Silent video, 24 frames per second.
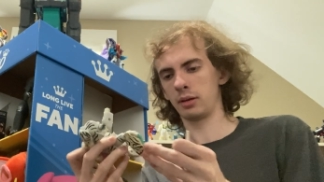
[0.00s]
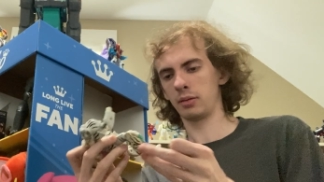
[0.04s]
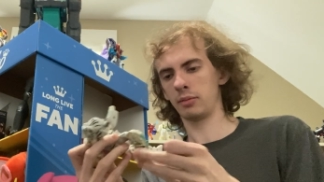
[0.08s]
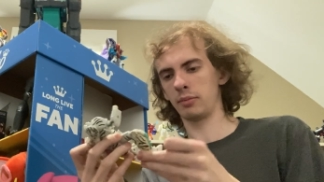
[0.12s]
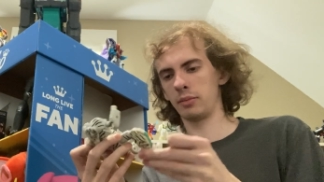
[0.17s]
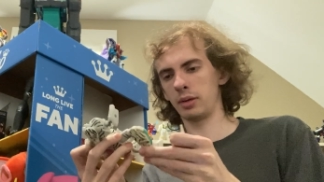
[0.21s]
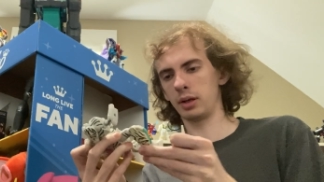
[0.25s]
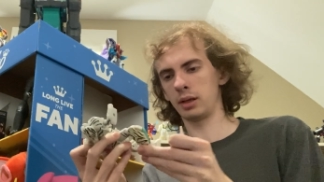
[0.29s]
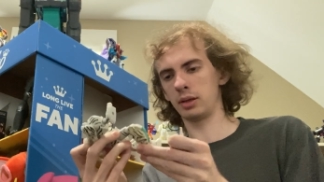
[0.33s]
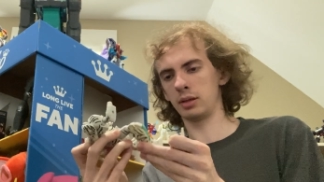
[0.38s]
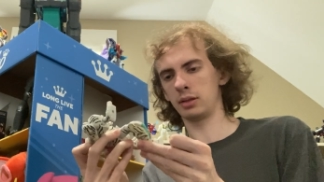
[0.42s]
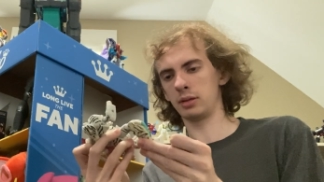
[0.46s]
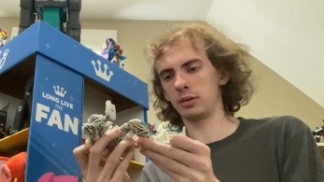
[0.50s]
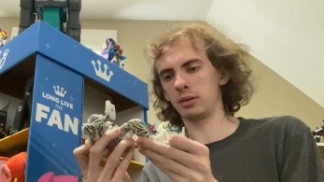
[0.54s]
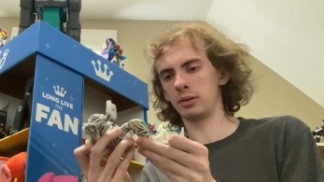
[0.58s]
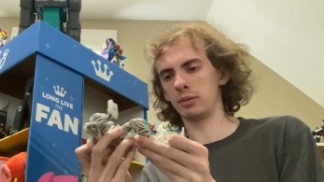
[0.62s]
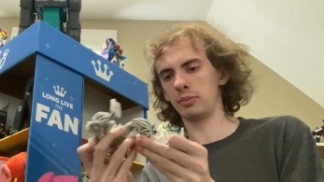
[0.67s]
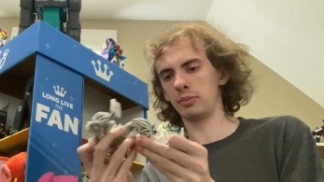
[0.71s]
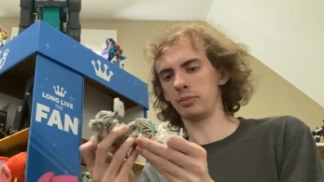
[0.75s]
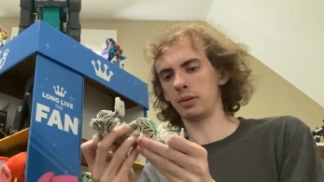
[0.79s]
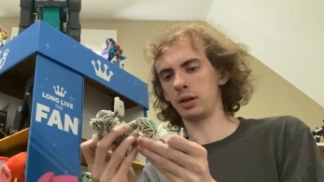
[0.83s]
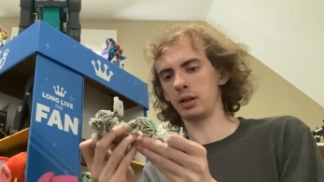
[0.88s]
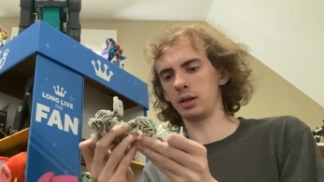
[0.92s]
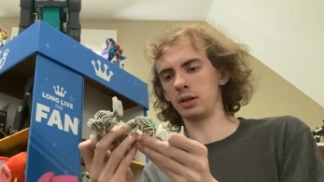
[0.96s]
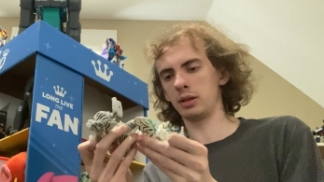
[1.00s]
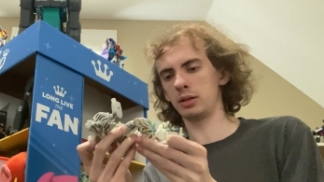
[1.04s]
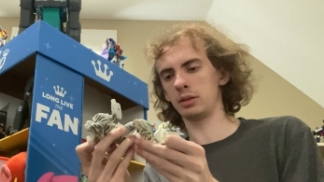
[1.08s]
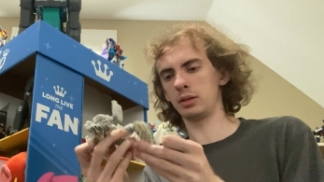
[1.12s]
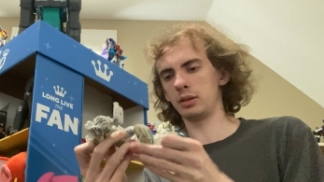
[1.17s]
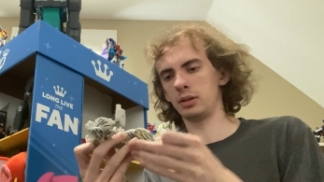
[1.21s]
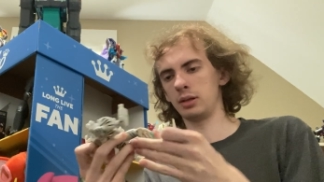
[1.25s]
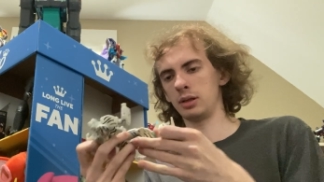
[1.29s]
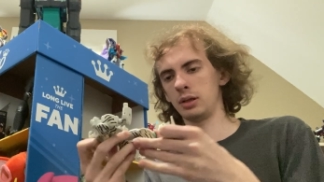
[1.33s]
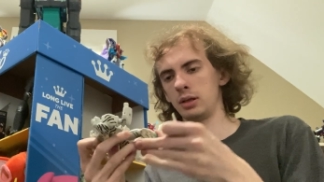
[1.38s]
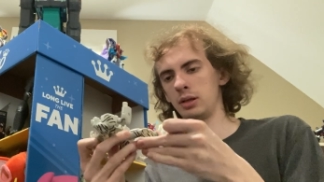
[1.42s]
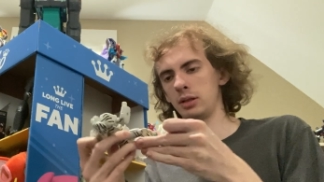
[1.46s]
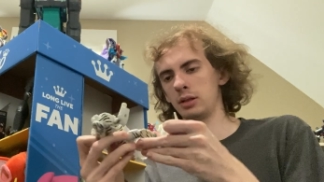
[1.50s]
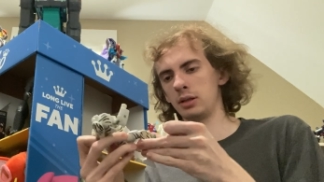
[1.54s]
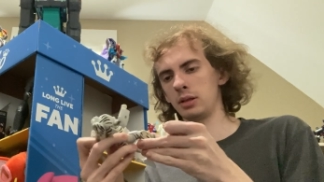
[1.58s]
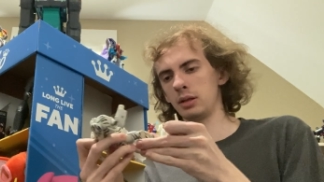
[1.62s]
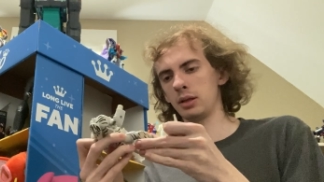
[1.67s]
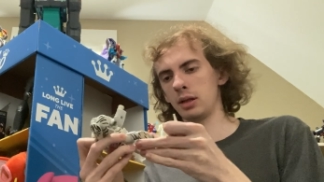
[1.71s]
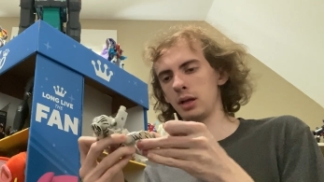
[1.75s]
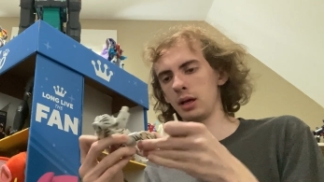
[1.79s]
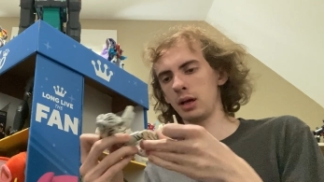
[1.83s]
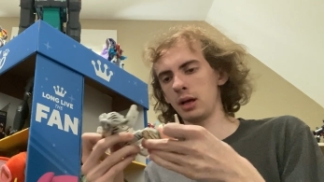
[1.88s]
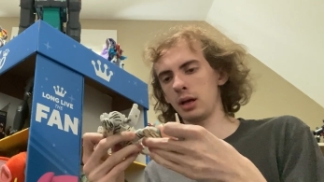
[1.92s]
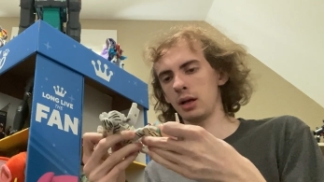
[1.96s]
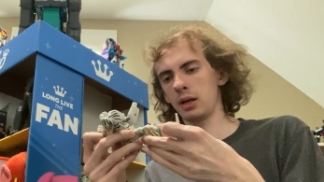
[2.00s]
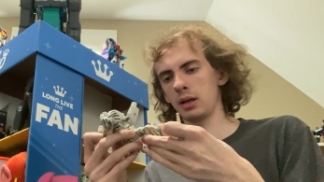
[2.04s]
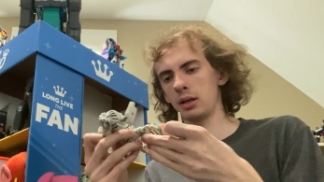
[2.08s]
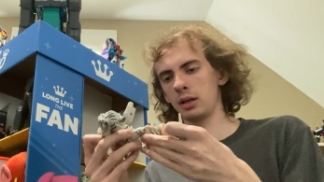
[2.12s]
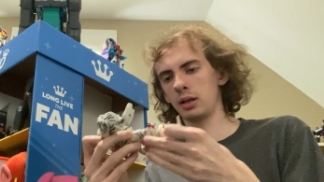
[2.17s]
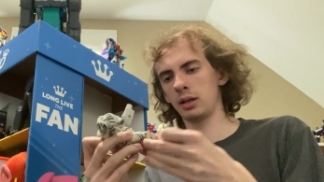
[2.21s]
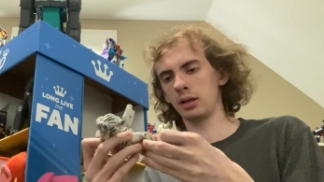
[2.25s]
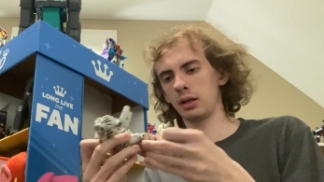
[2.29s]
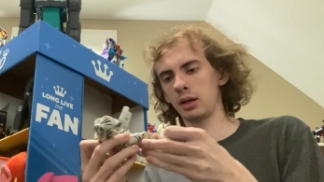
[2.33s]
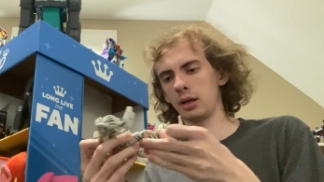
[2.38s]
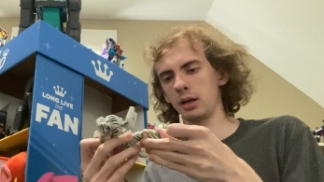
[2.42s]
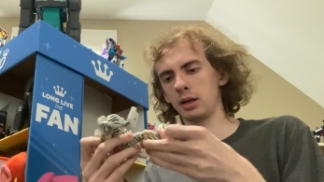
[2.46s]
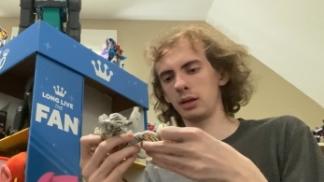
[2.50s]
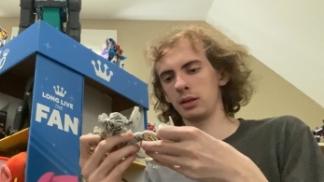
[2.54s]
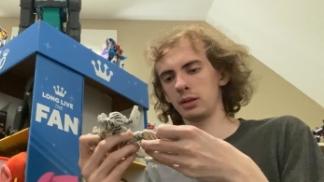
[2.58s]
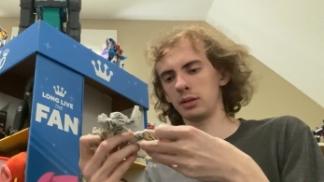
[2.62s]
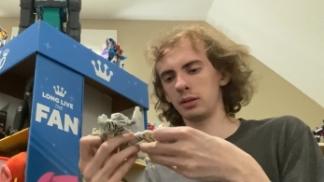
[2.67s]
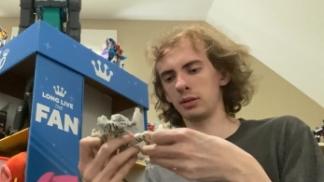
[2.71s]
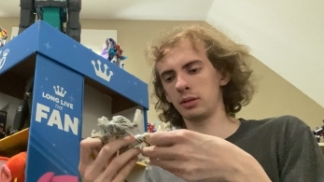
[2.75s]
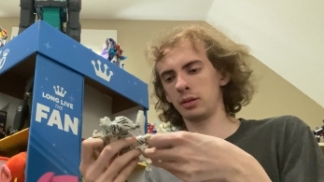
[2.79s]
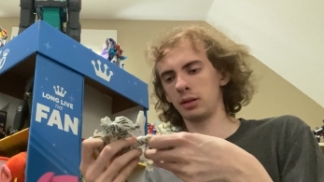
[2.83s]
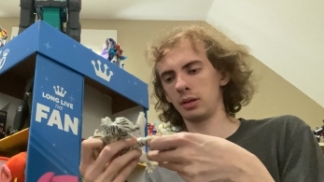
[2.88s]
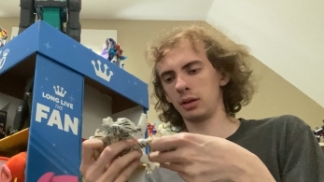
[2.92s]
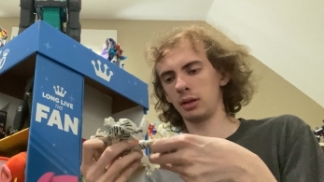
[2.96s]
bend his bend his knees. Not a nice